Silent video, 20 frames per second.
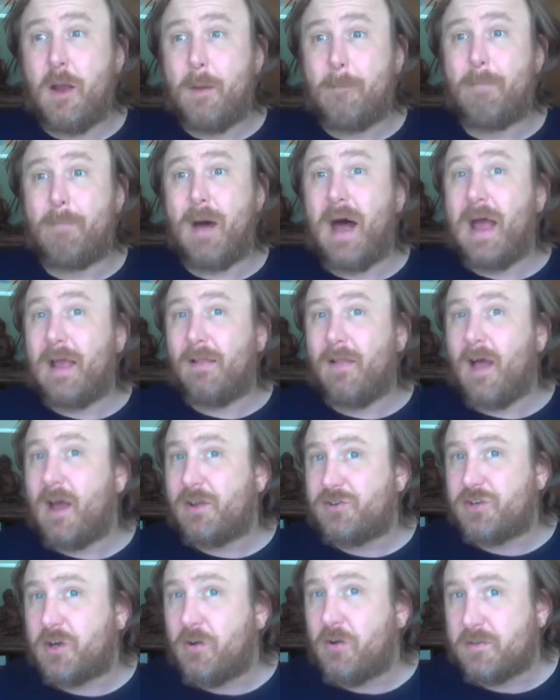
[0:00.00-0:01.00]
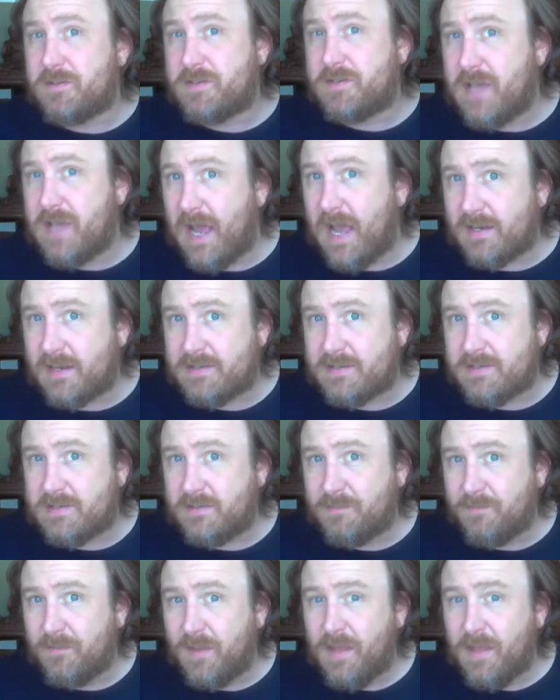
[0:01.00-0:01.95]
biological sex,